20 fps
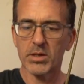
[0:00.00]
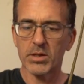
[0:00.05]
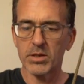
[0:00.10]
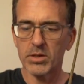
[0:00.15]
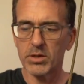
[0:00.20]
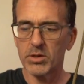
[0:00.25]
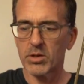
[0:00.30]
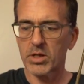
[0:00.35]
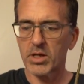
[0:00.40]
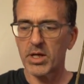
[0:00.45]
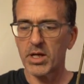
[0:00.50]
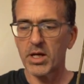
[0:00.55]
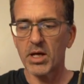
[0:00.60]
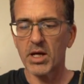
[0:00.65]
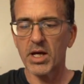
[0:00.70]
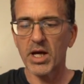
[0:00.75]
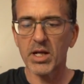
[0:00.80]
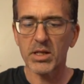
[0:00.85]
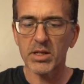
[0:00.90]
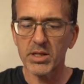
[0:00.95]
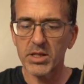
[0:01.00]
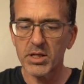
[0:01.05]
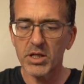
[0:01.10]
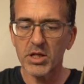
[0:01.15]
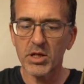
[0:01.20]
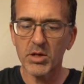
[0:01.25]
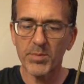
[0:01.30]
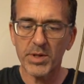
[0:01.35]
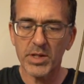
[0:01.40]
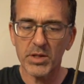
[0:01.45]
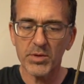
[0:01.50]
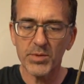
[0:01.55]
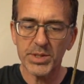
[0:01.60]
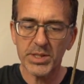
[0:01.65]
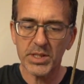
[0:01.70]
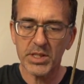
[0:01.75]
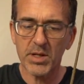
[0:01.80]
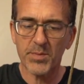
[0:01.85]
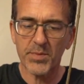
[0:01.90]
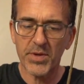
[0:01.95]
Okay, got a little bit
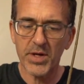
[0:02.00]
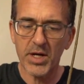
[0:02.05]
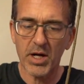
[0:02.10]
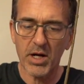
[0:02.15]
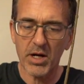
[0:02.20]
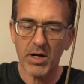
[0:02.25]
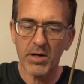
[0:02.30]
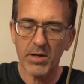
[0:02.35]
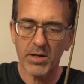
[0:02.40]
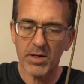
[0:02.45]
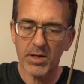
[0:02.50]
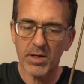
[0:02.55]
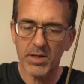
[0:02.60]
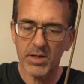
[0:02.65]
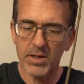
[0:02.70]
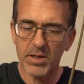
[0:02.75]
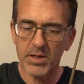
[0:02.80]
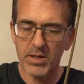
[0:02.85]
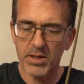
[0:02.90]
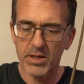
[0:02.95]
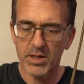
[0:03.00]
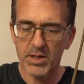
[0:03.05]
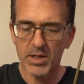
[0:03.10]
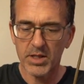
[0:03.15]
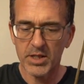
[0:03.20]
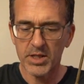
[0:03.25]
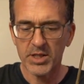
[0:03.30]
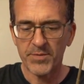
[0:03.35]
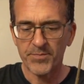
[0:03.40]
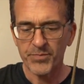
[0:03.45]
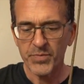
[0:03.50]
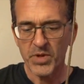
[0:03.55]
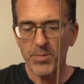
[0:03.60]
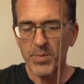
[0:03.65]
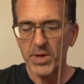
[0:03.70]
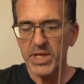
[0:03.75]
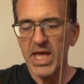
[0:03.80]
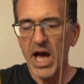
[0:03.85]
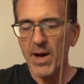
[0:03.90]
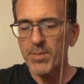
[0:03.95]
loosened up there.
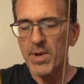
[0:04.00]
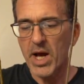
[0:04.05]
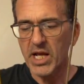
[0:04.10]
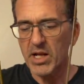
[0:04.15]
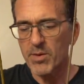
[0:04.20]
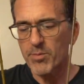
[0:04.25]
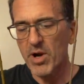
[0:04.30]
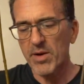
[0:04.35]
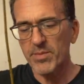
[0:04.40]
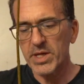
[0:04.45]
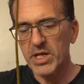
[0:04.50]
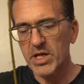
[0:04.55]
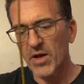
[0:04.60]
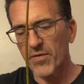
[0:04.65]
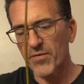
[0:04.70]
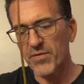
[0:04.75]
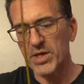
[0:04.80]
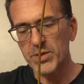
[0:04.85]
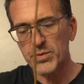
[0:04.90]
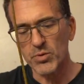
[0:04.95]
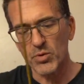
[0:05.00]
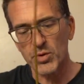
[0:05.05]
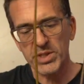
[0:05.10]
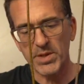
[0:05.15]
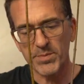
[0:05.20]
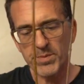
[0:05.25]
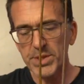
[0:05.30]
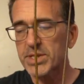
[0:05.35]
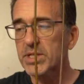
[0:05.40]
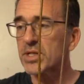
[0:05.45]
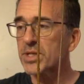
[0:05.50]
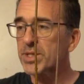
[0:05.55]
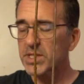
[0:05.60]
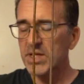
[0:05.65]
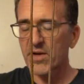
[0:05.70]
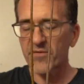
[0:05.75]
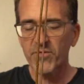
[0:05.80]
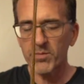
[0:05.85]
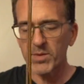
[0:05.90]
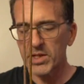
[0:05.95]
But yeah, I'm not gonna probably cut these roots. I'm just gonna
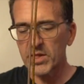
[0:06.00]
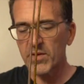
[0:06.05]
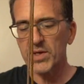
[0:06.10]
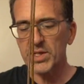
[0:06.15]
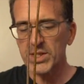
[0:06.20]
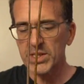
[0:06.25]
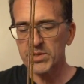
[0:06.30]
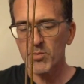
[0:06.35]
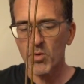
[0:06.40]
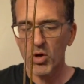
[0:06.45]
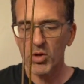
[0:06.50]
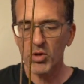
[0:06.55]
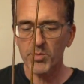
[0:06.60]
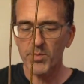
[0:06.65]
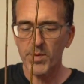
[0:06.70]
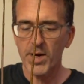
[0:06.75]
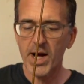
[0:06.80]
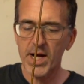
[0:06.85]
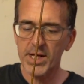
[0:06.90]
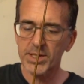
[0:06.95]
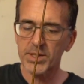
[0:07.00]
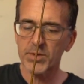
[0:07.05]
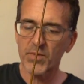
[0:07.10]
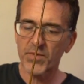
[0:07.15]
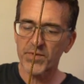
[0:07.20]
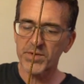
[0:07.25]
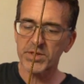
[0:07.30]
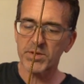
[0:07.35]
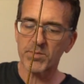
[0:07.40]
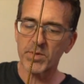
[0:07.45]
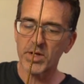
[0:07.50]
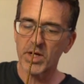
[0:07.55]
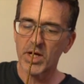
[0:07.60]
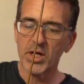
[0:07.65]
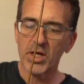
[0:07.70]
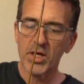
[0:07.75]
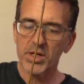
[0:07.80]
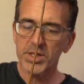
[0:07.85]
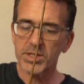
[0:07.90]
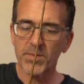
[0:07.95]
stuff them into these smaller pots with some
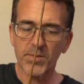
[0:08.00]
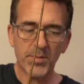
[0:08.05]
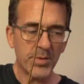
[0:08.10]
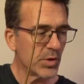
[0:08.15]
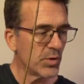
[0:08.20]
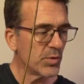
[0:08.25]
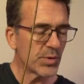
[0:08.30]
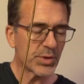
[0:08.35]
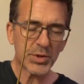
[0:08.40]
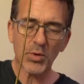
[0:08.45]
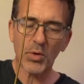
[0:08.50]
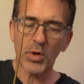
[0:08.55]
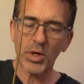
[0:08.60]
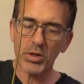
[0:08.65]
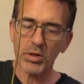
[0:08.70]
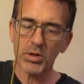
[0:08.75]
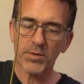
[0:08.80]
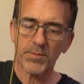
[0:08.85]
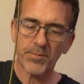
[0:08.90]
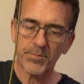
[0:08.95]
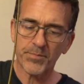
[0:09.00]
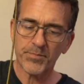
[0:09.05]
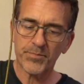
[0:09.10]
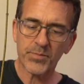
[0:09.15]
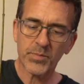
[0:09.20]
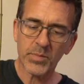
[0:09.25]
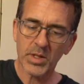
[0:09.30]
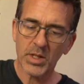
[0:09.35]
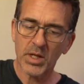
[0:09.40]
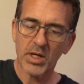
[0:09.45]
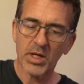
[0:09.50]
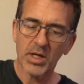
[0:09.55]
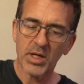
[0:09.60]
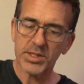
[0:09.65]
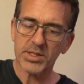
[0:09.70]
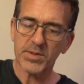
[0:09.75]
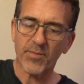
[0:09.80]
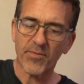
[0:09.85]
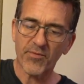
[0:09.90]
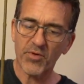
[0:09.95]
new soil,
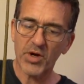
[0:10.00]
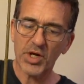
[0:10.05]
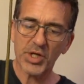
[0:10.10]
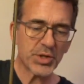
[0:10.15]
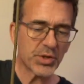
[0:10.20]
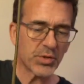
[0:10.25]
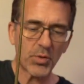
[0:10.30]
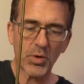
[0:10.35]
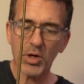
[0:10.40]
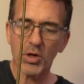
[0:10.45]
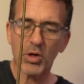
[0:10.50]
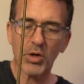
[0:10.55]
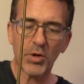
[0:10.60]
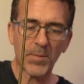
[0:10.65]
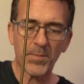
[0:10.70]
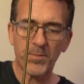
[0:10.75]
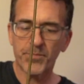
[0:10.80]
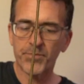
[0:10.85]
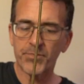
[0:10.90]
some fresh soil,